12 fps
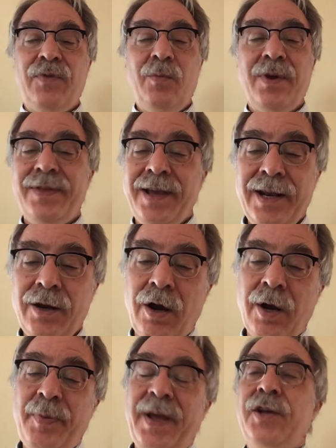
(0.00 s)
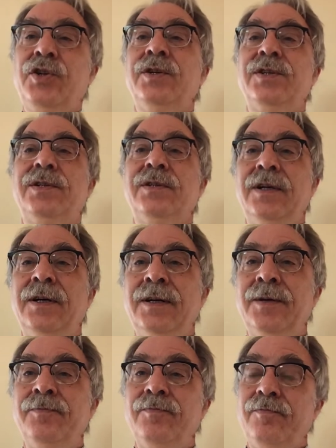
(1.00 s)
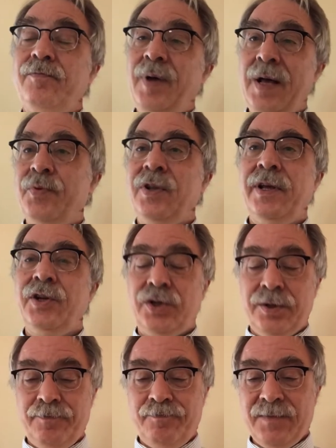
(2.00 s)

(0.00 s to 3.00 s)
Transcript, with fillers: from within our patient um, population.